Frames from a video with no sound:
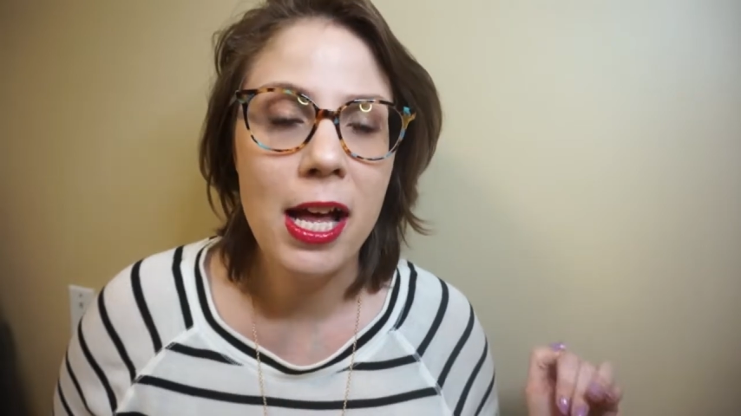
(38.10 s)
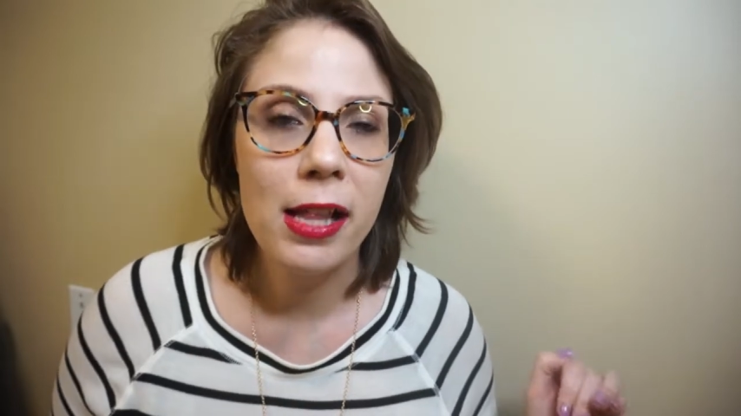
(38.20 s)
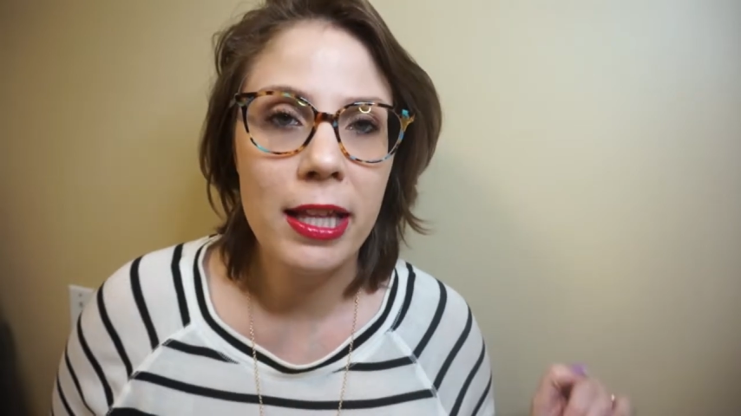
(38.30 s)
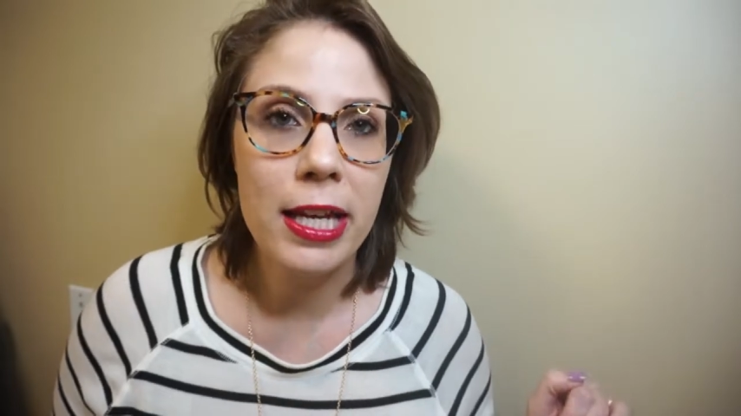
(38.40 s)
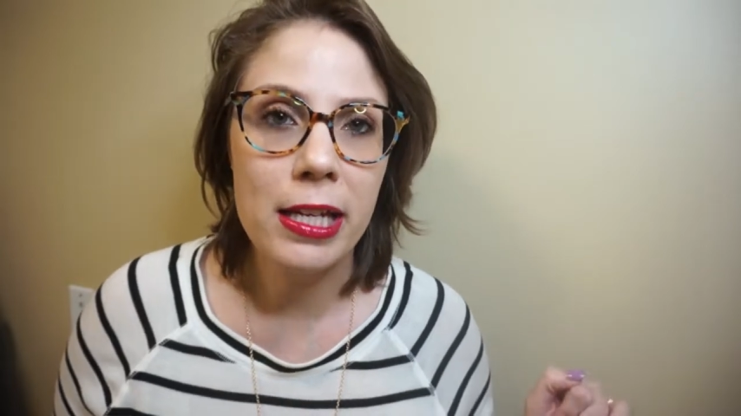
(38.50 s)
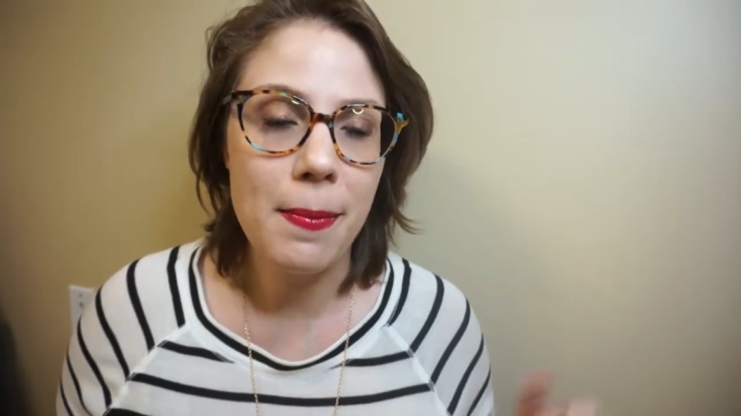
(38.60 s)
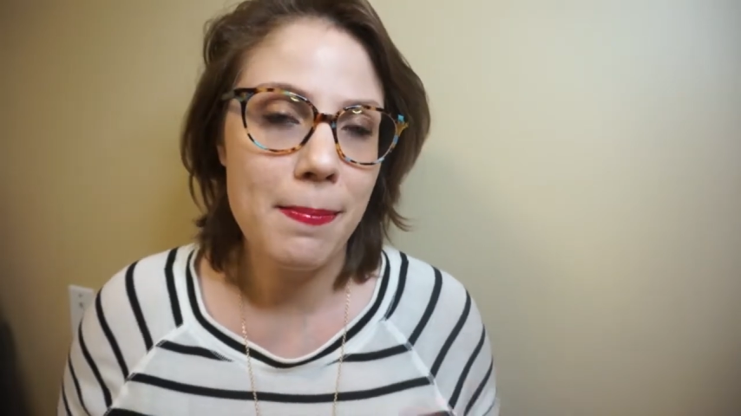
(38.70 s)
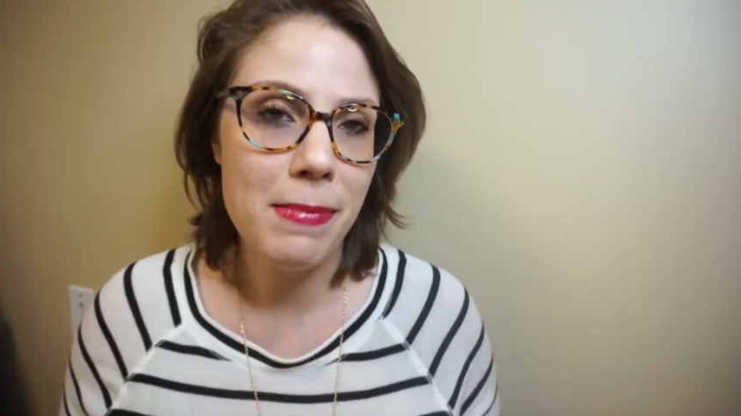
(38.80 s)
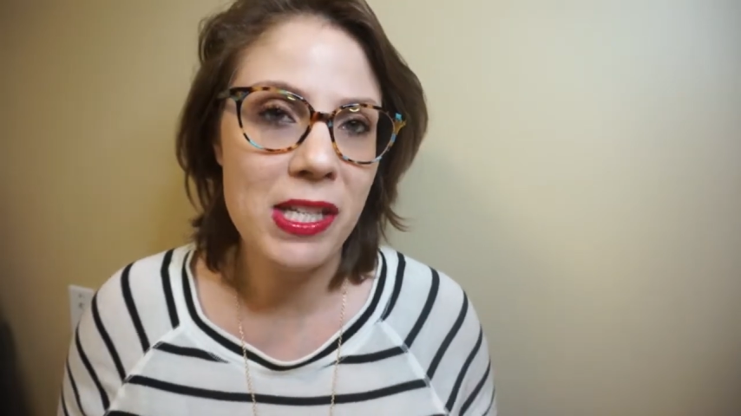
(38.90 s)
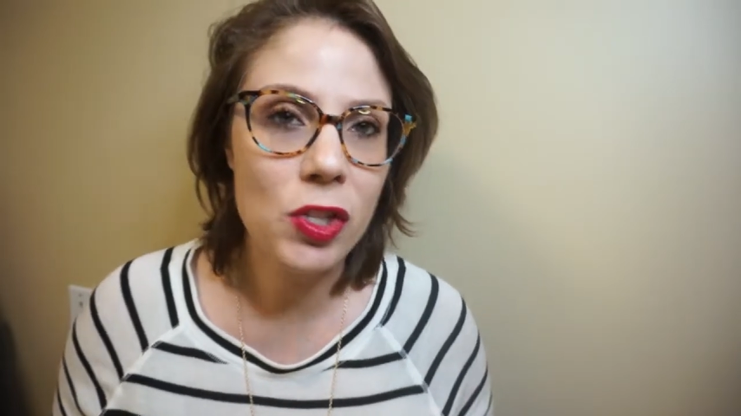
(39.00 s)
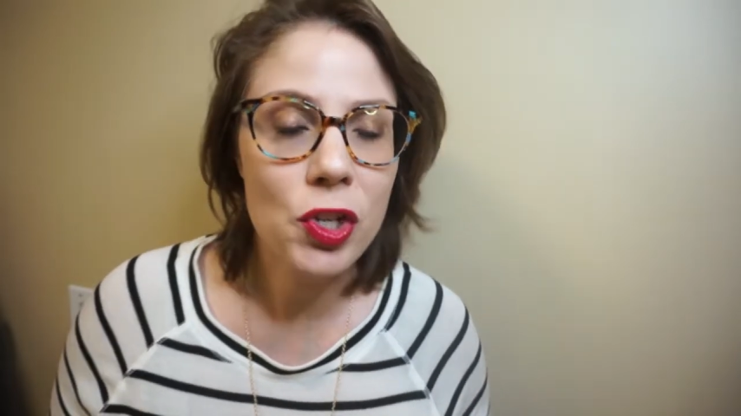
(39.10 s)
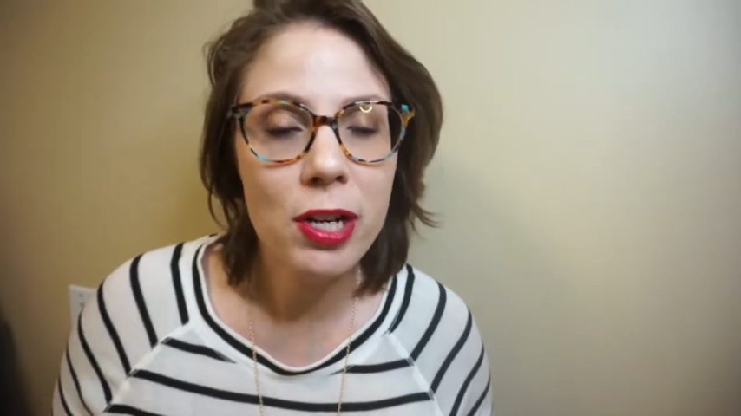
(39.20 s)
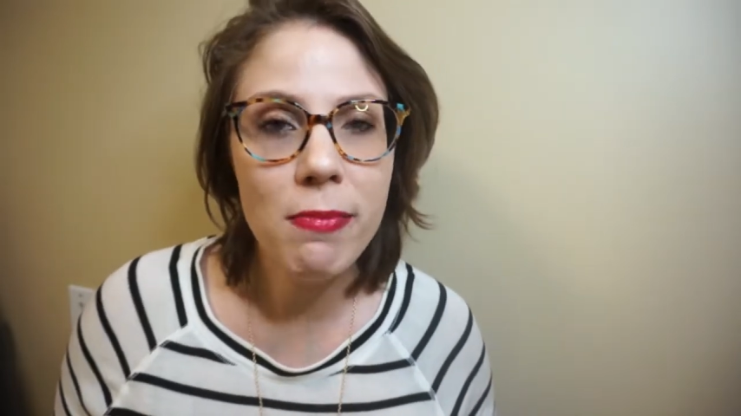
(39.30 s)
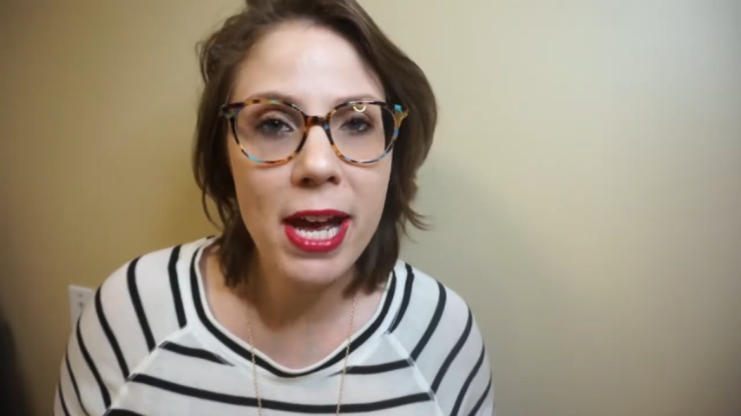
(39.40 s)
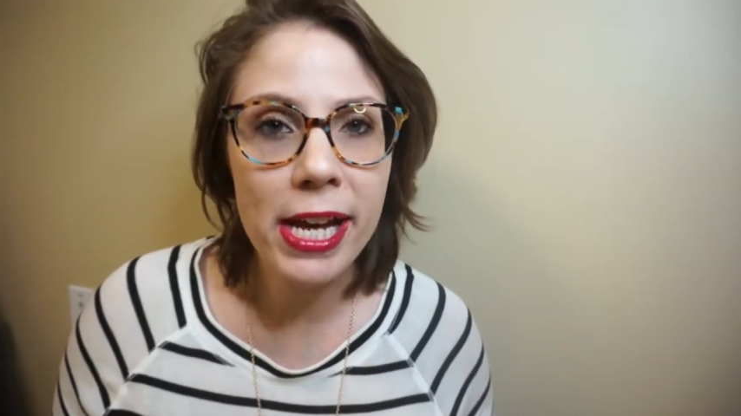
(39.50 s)
like mystery
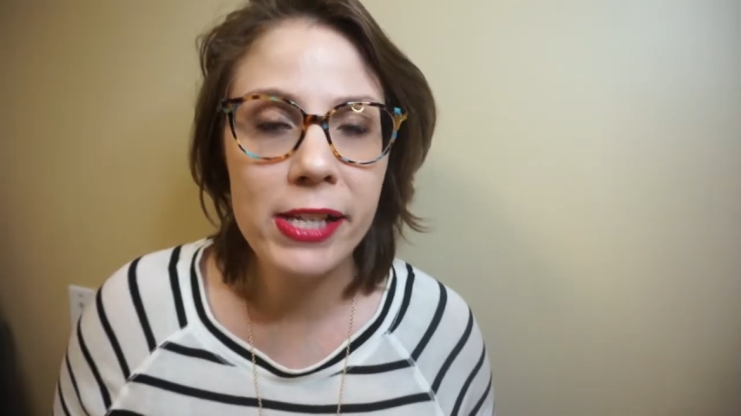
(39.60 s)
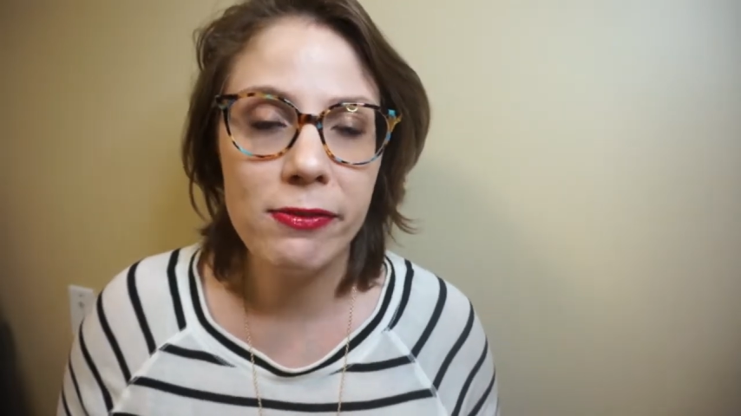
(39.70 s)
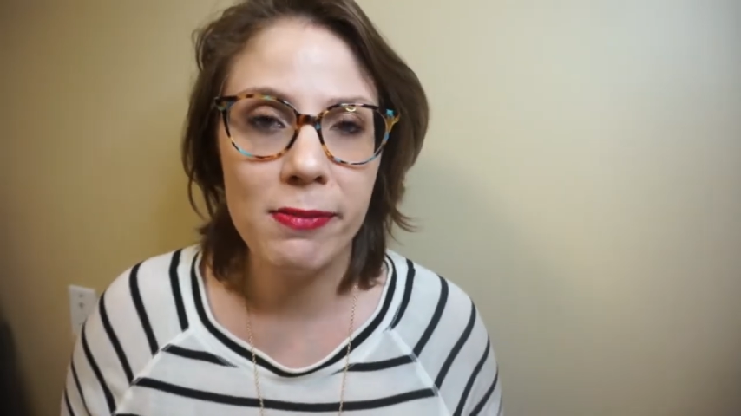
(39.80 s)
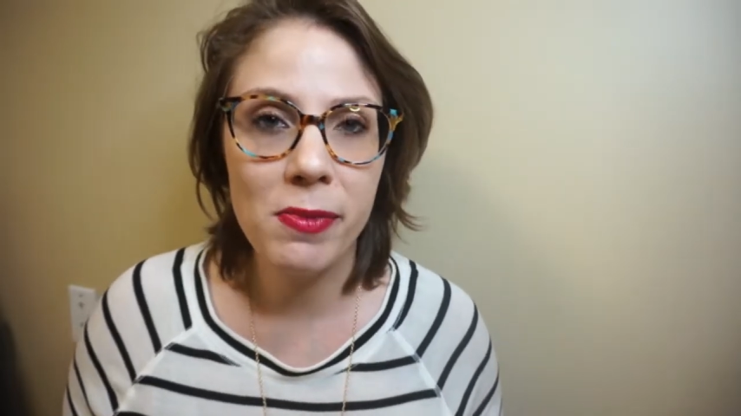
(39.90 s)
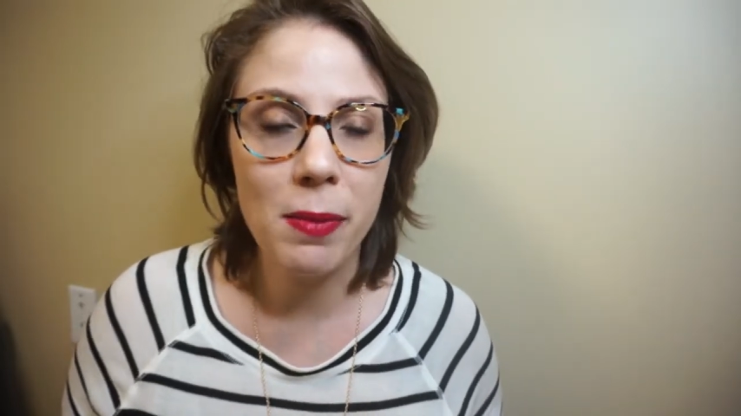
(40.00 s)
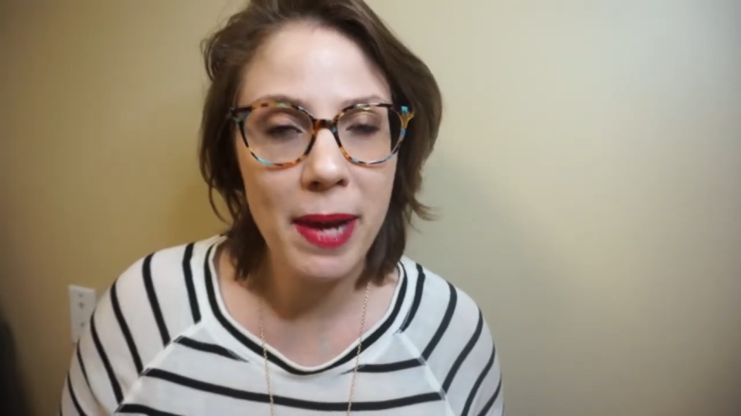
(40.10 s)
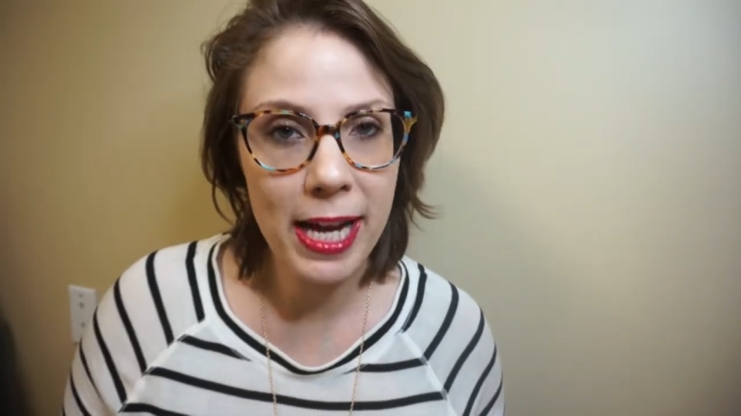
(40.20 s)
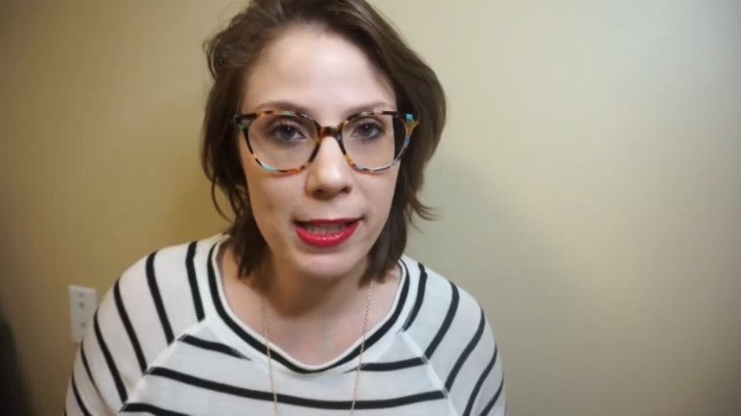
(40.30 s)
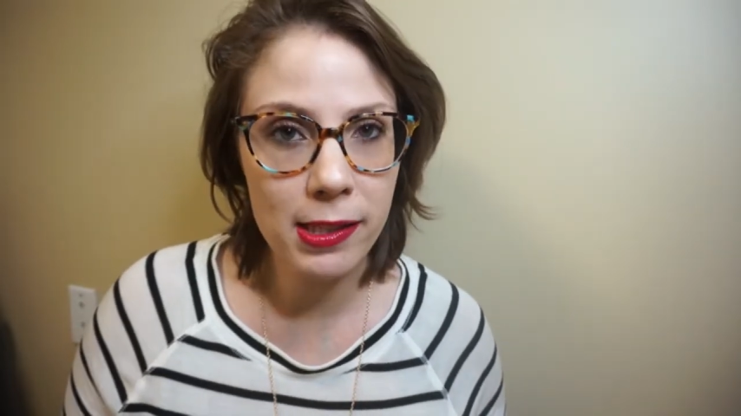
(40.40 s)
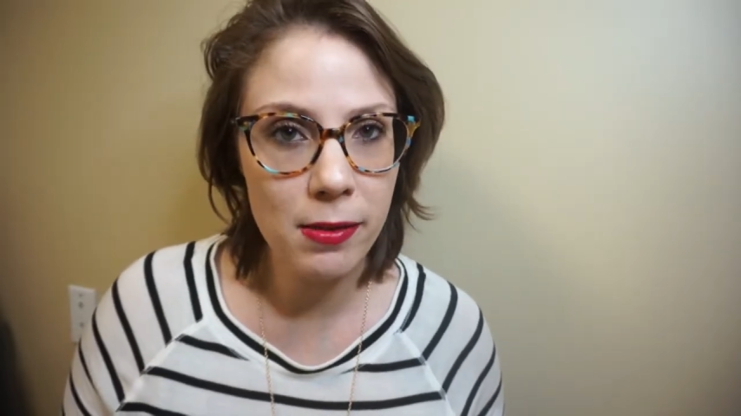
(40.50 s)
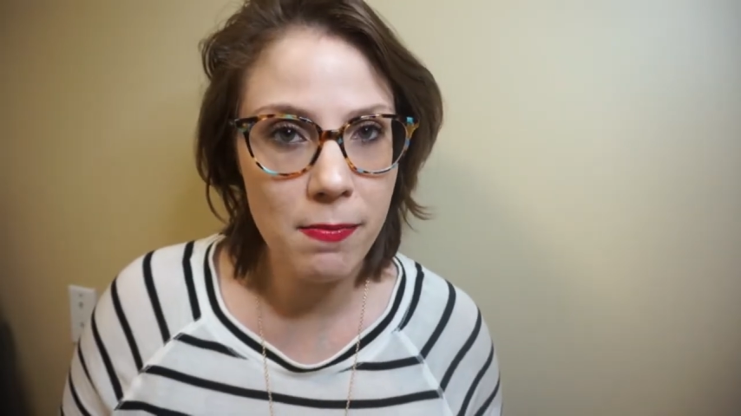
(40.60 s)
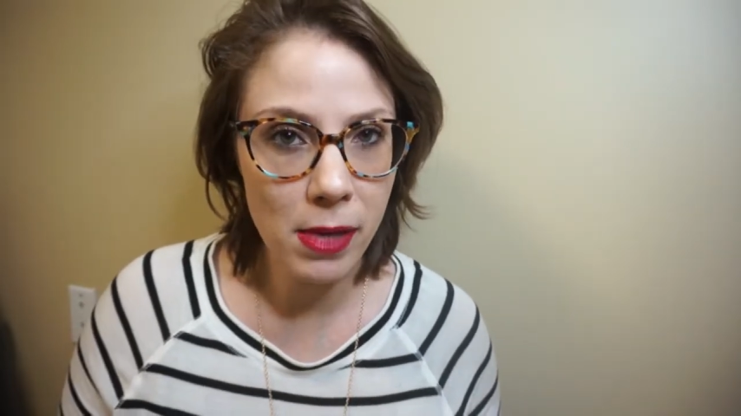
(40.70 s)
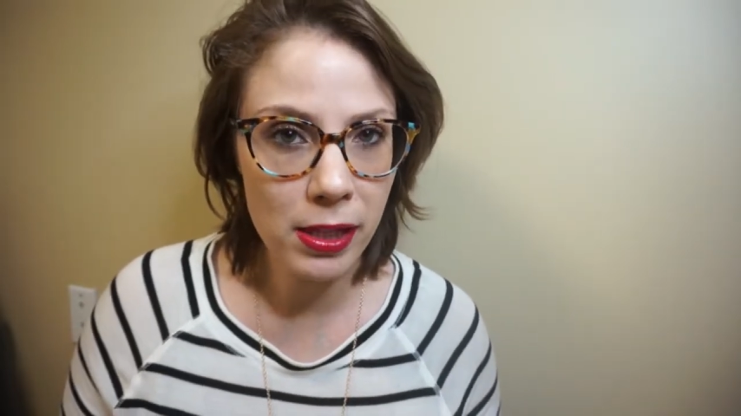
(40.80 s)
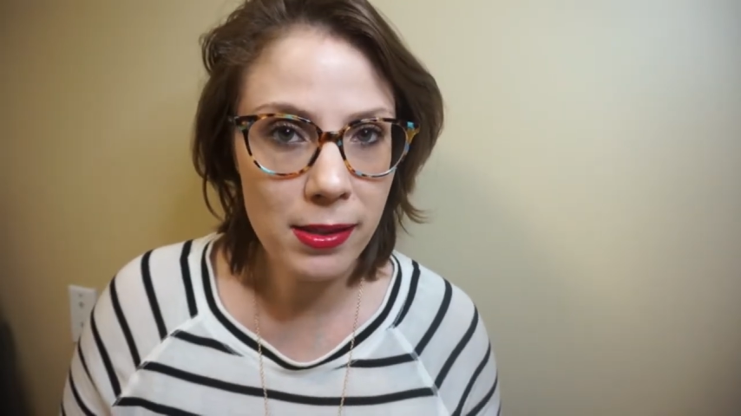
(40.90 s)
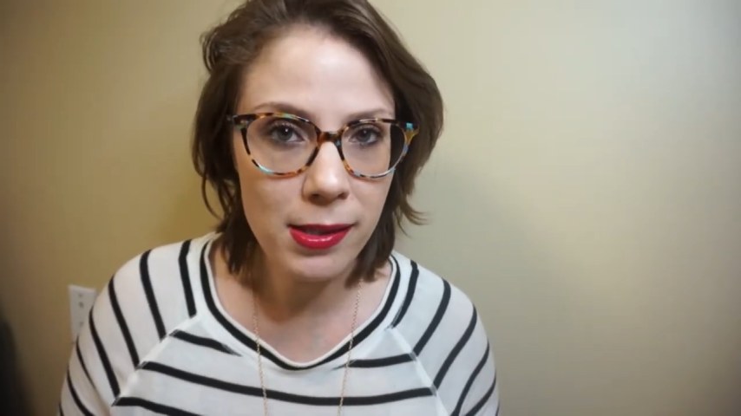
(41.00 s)
bags from the past
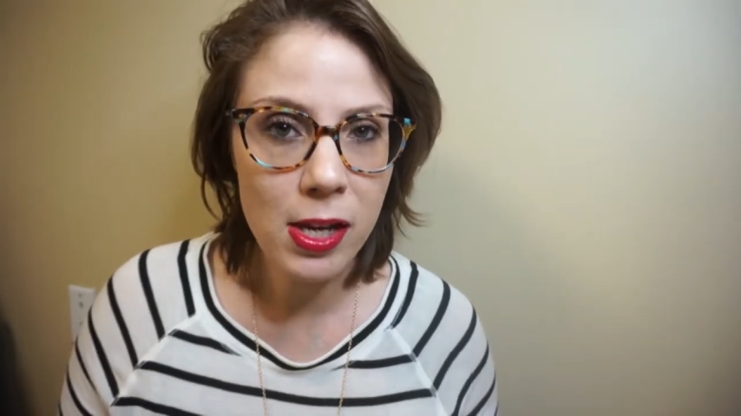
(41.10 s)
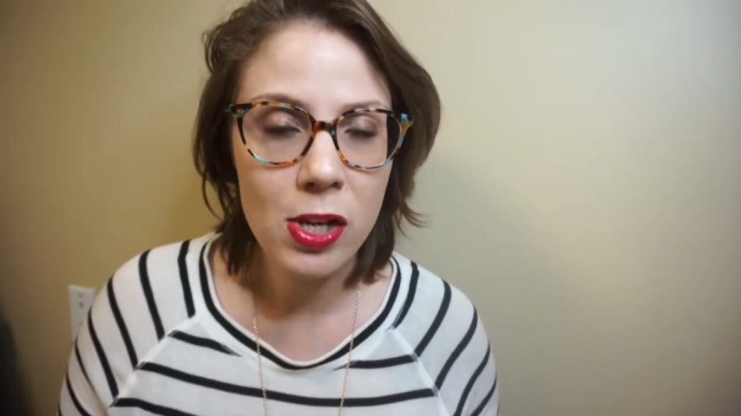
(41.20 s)
months,